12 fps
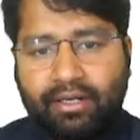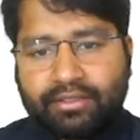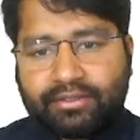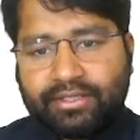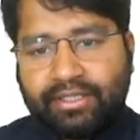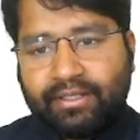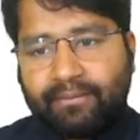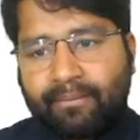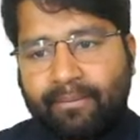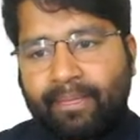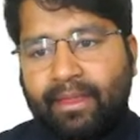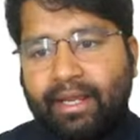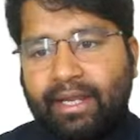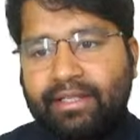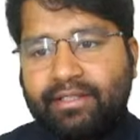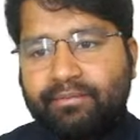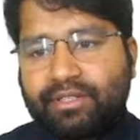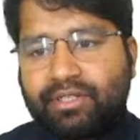see, it
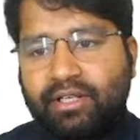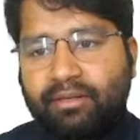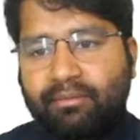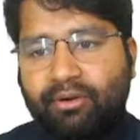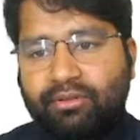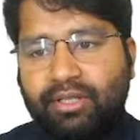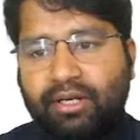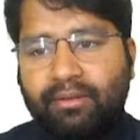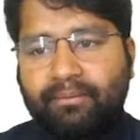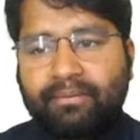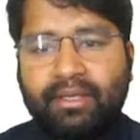is mentioning about the